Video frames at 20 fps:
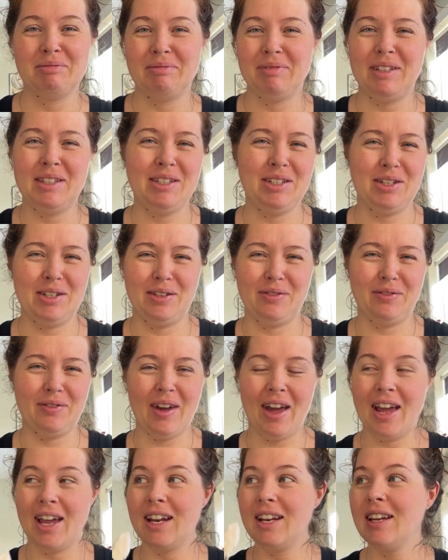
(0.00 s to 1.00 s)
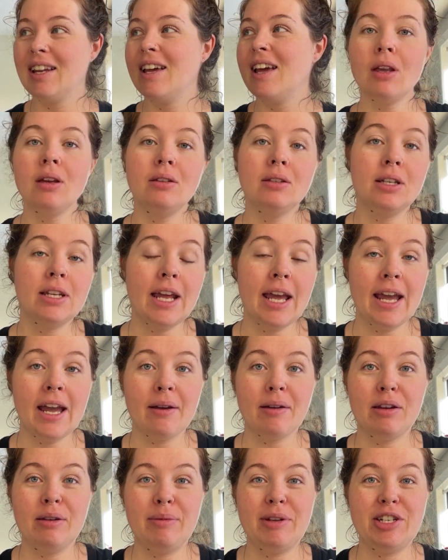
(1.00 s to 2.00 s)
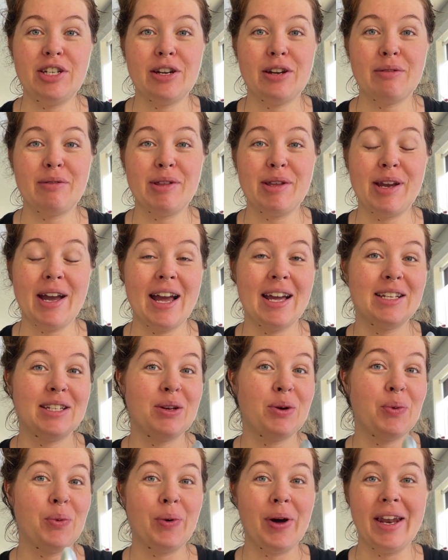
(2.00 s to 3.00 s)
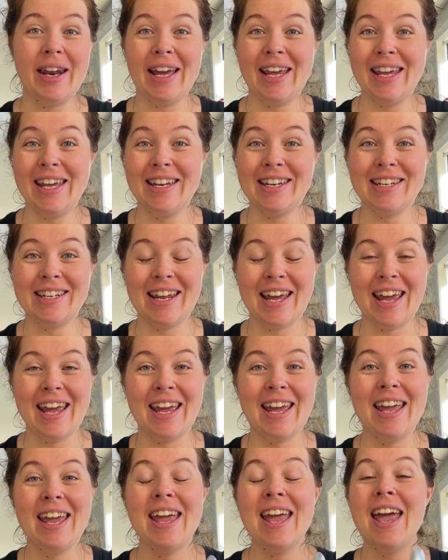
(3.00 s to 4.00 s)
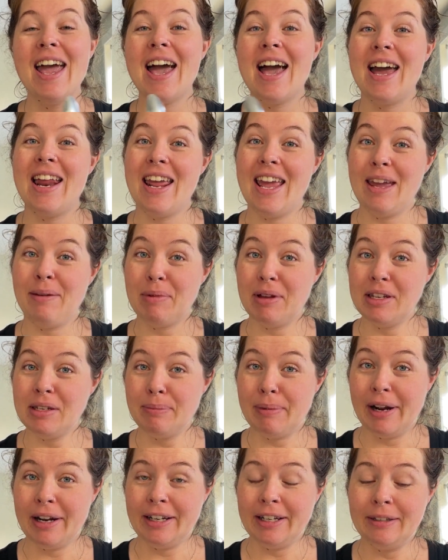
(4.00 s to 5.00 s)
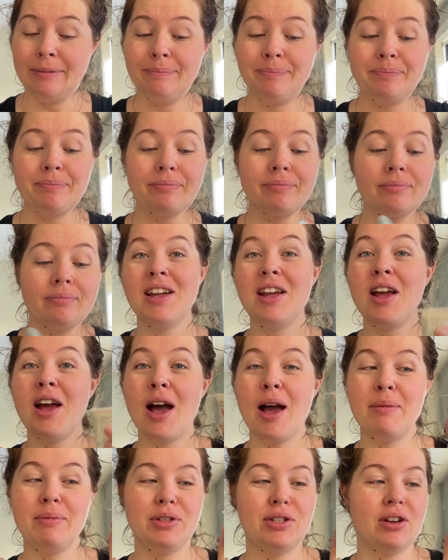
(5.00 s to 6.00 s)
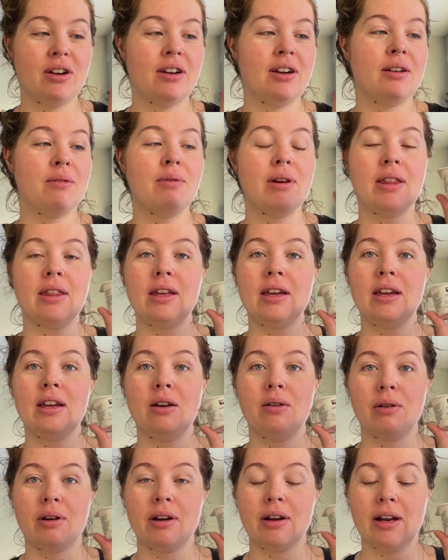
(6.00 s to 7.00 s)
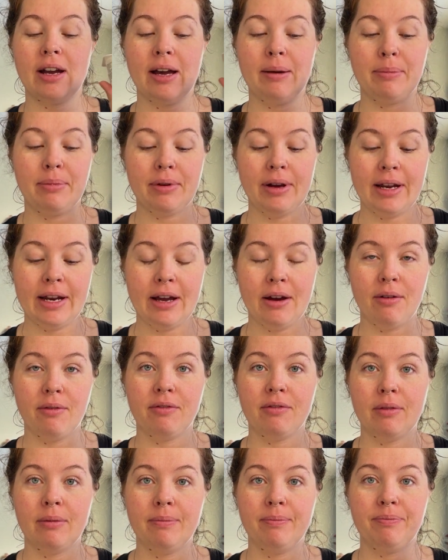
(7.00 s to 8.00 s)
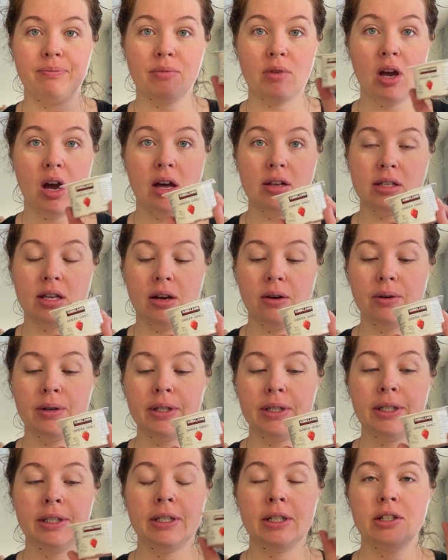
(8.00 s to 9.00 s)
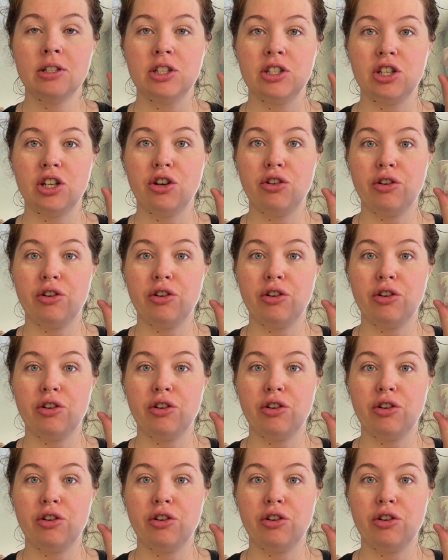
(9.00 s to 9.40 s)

it's just fine. Today, I'm going to be sharing with you guys what I eat in a day at 8 months pregnant. I'm starting with a yogurt cup right now from Costco, just